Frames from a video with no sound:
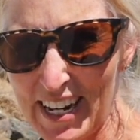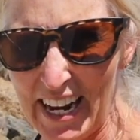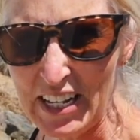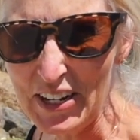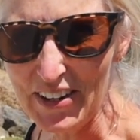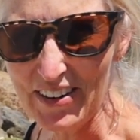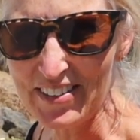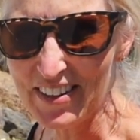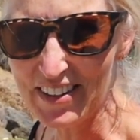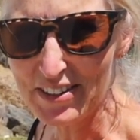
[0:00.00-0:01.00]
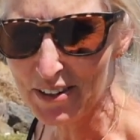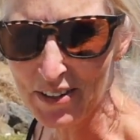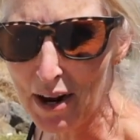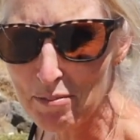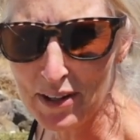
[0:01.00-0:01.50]
like a year and then they
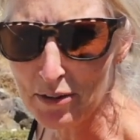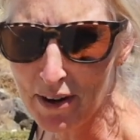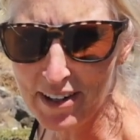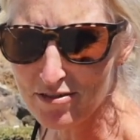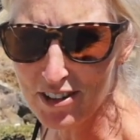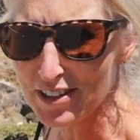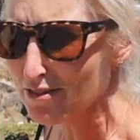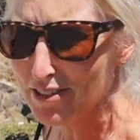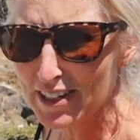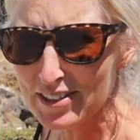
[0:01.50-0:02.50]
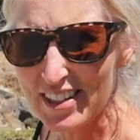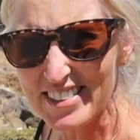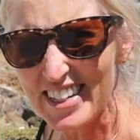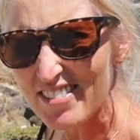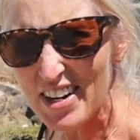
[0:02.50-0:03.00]
turn up like right in front of your face.
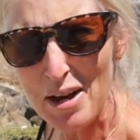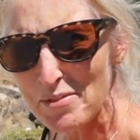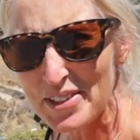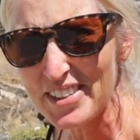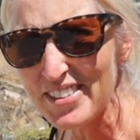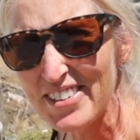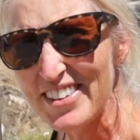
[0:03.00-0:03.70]
Has that ever happened to you?